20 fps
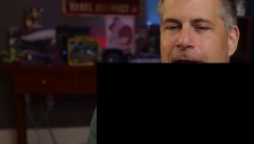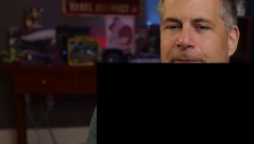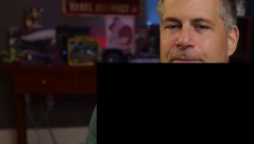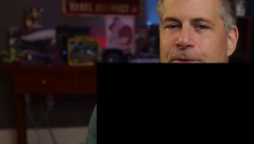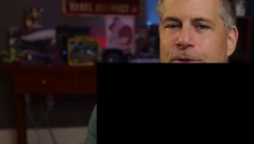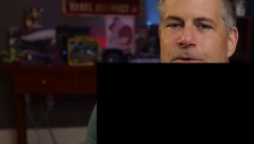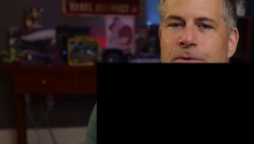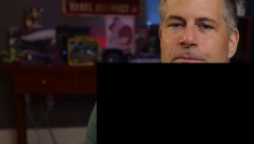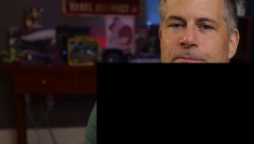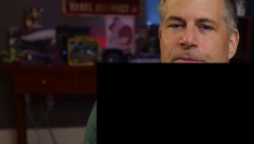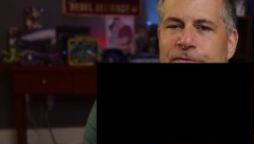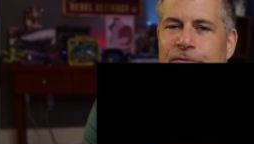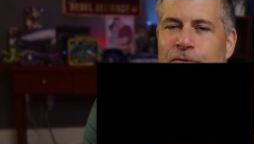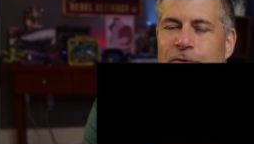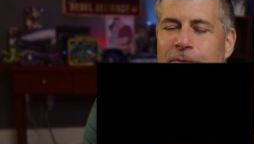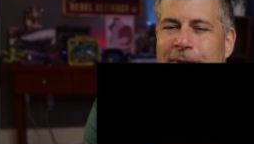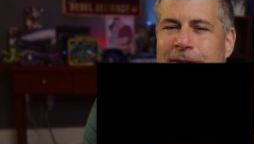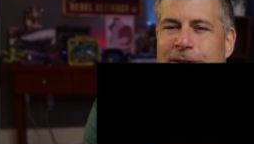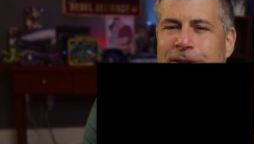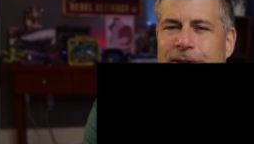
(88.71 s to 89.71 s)
optical
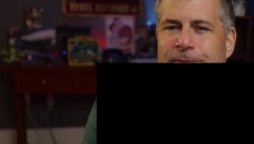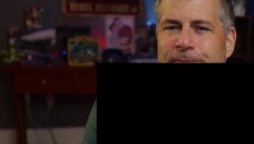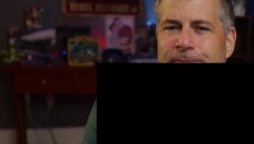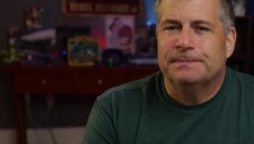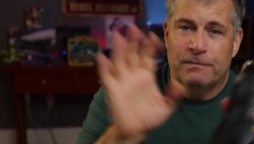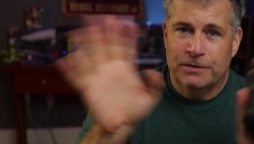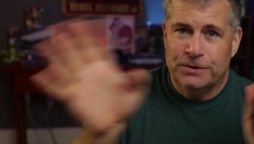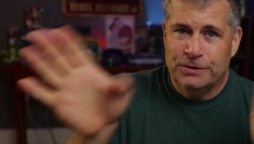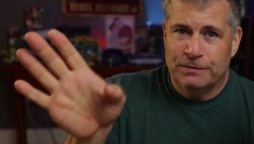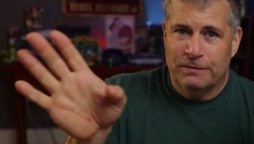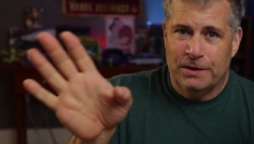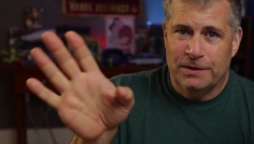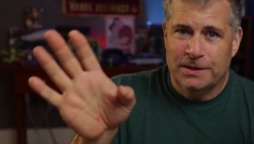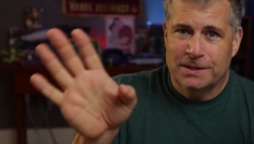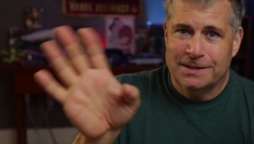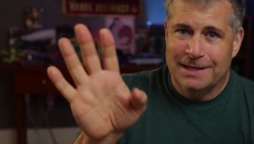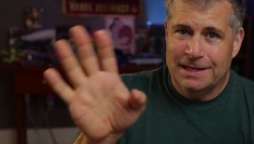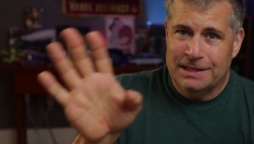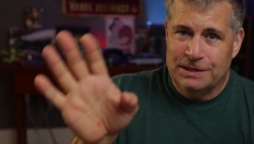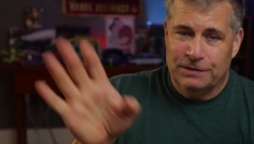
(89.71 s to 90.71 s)
performance. First of all,
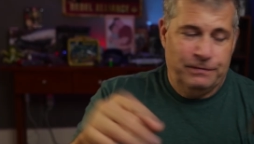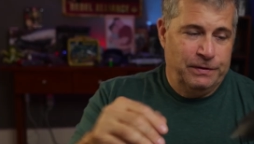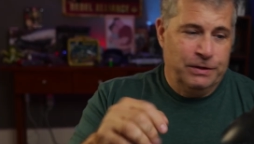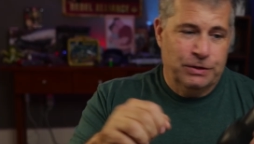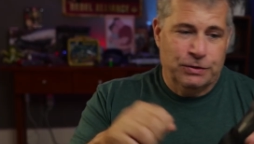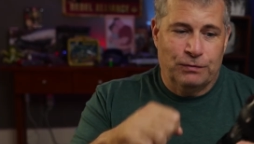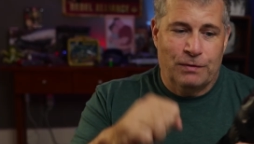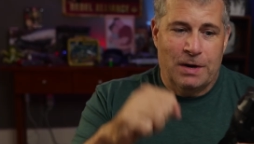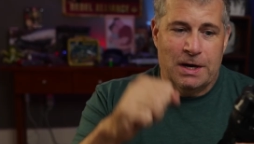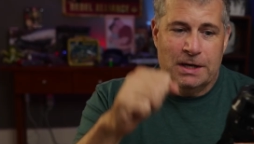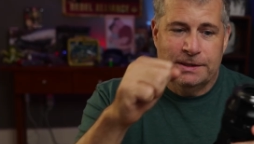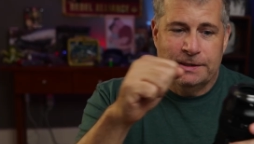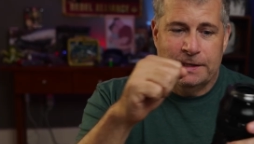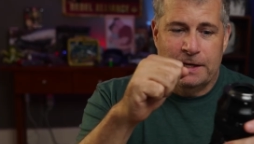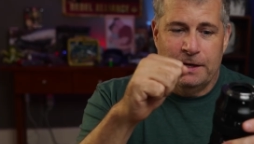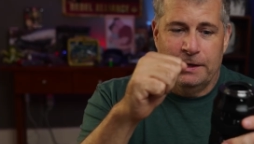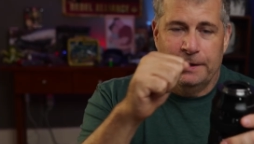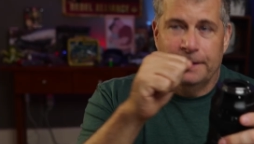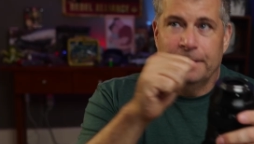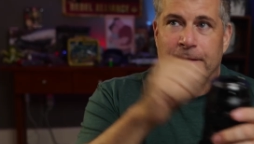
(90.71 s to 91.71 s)
this lens feels rock
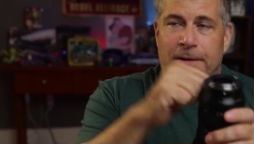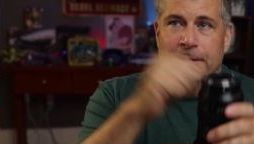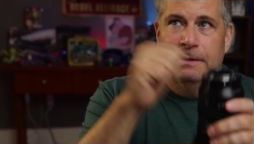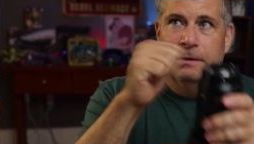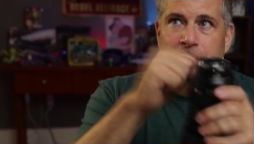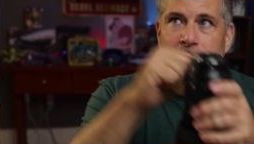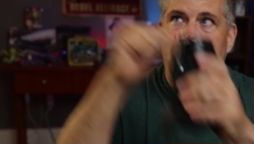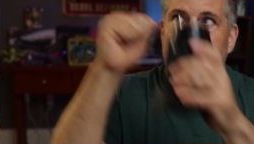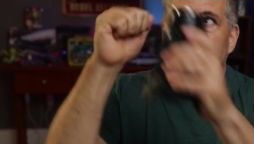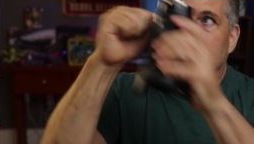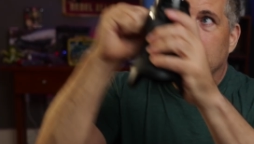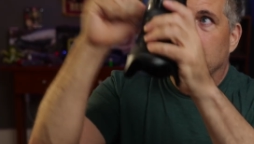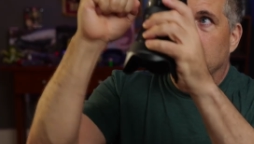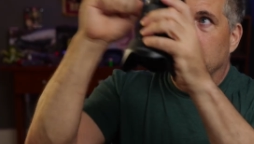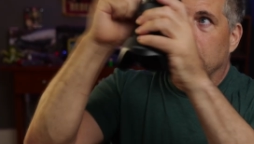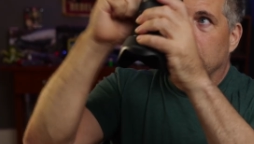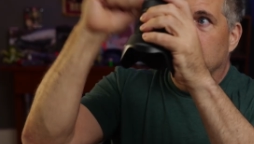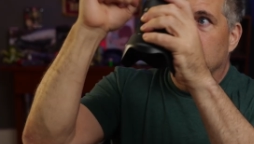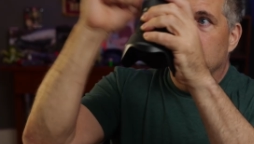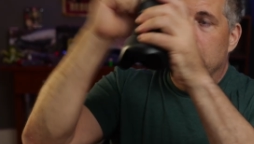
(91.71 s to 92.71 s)
solid.
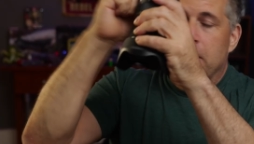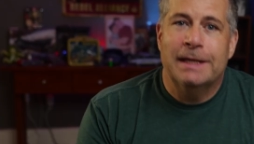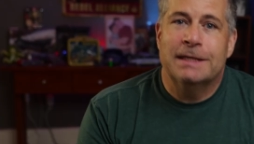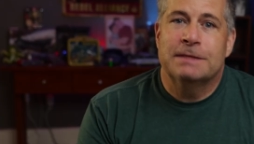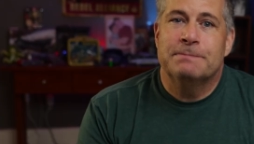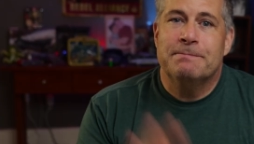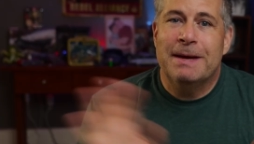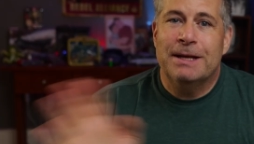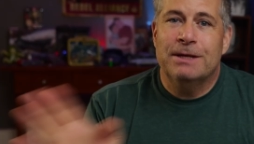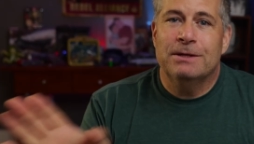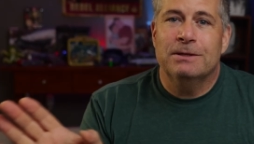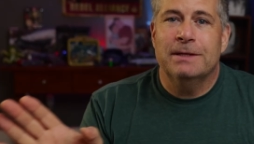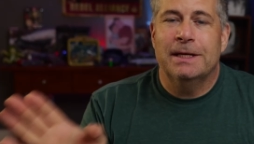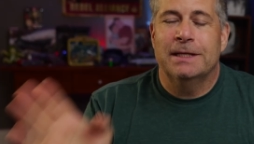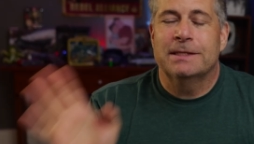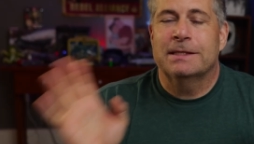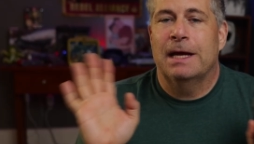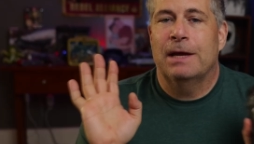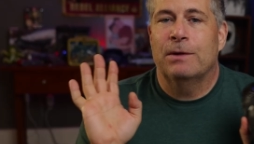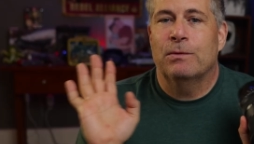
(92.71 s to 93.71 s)
It's metal,
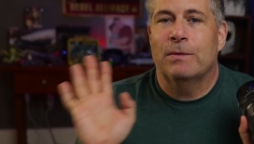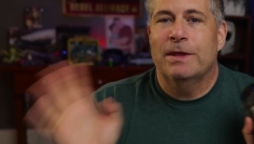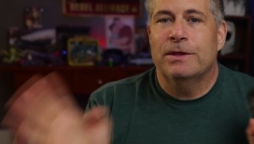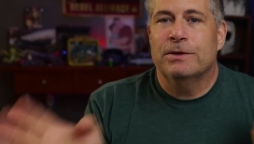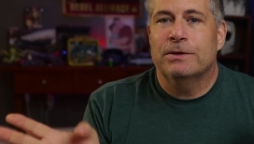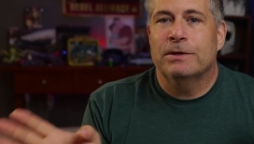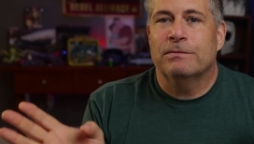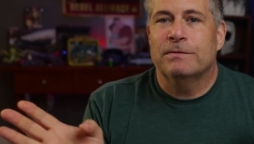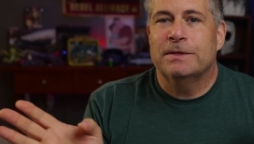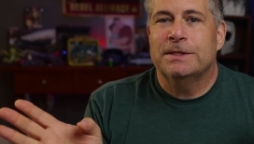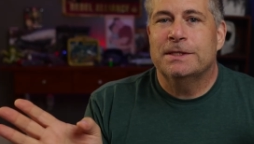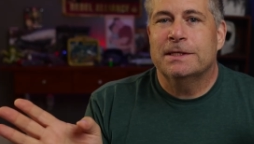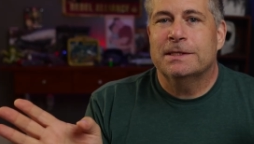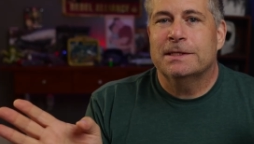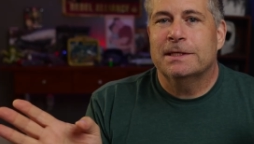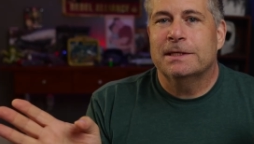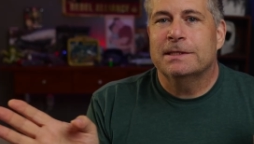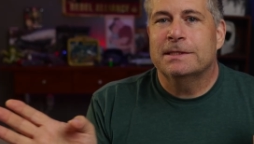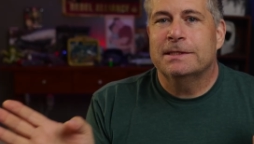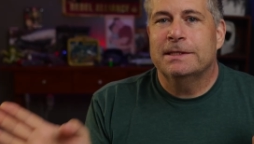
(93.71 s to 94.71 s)
it's got
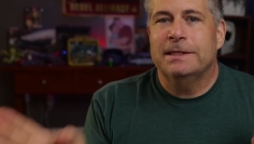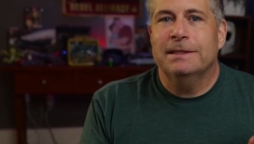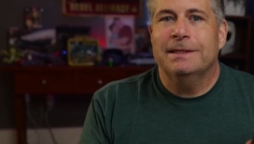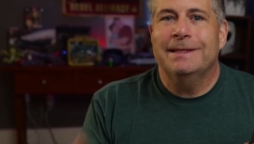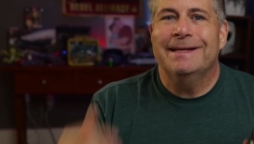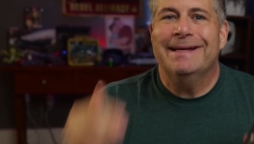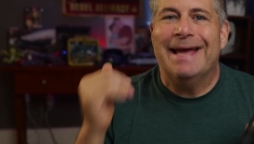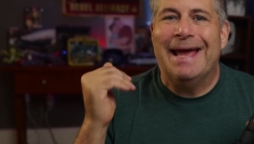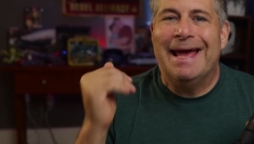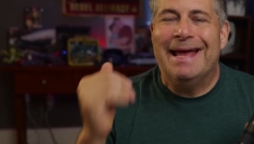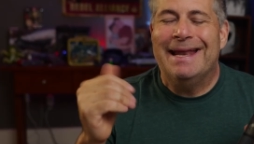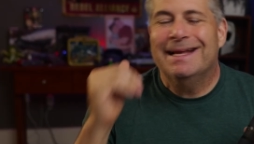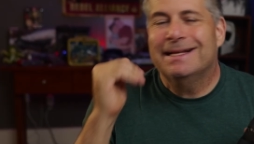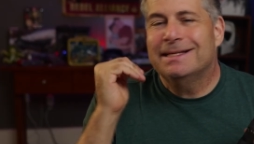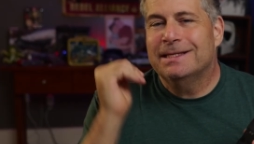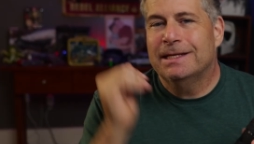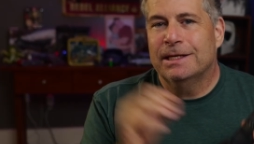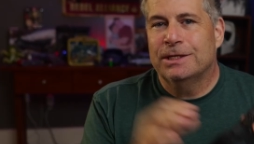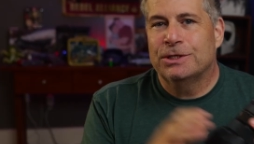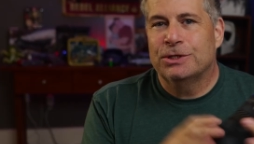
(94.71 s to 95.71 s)
weather-resistant sealing, and it's
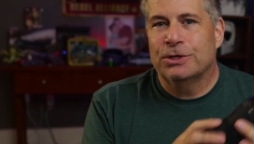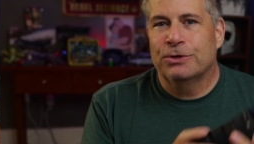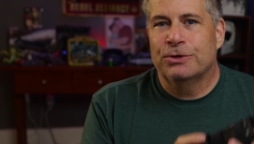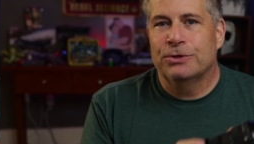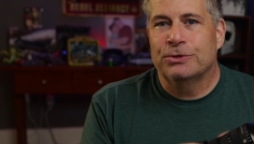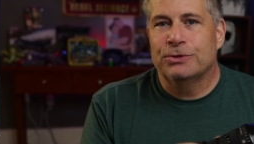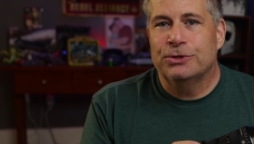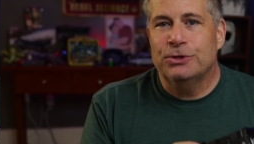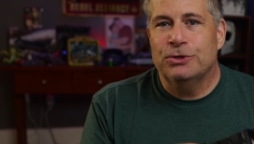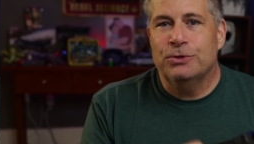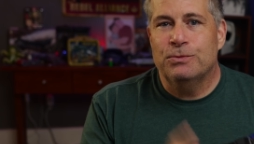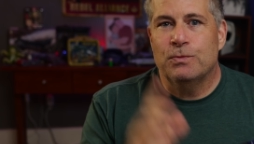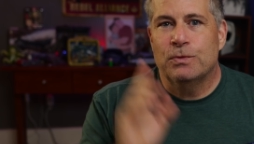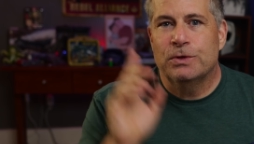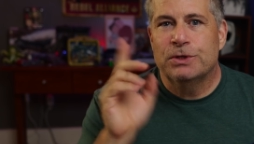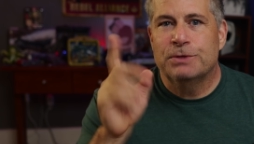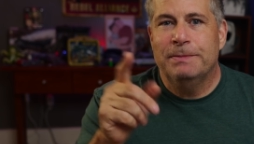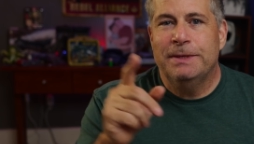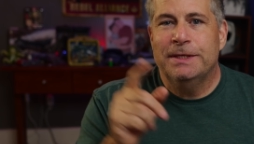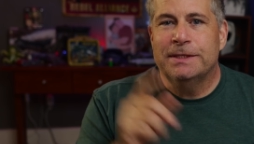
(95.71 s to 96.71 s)
an internal zoom,
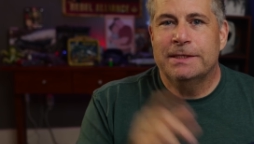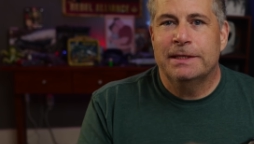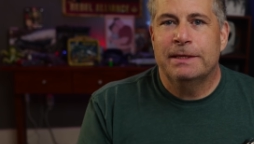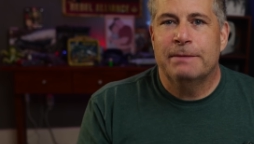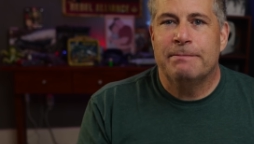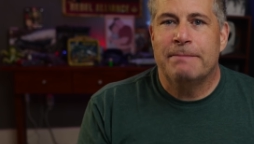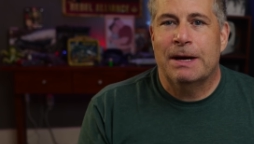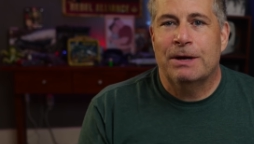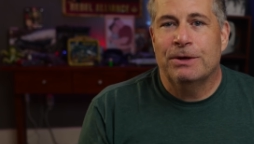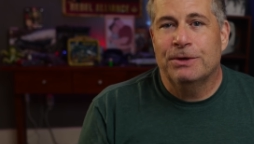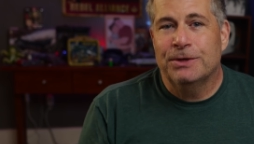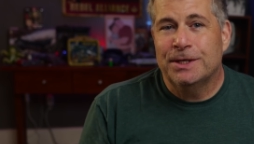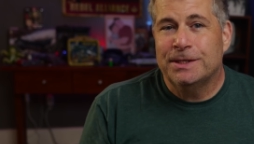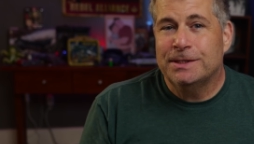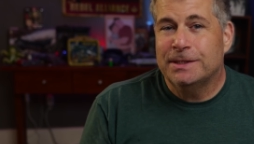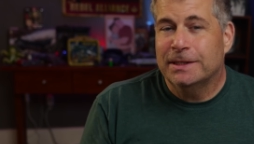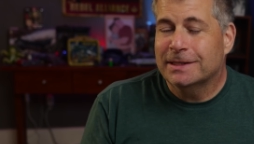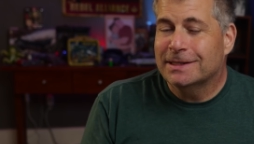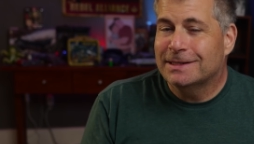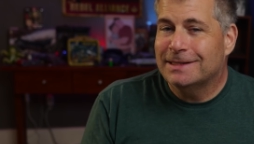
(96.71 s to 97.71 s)
which means that the barrel
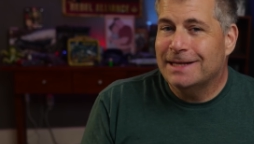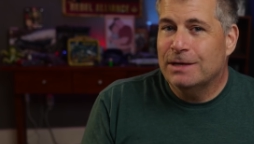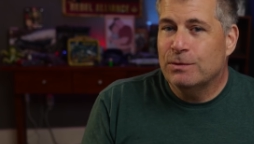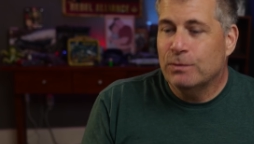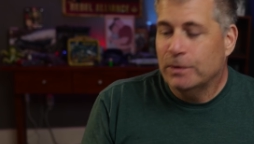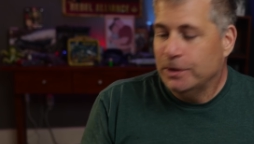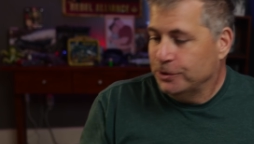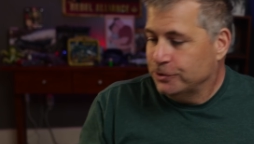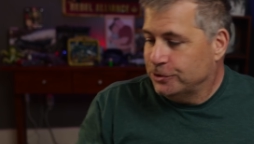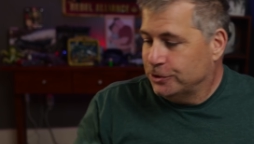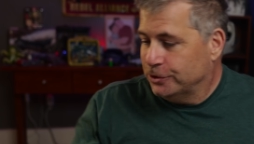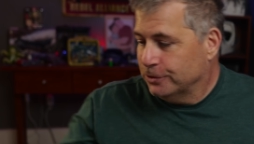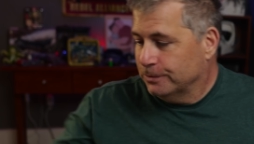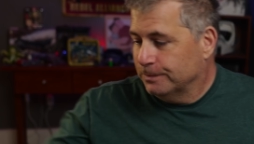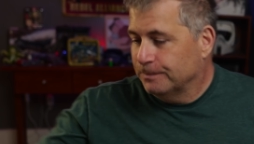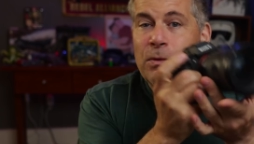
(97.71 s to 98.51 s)
doesn't extend when you zoom.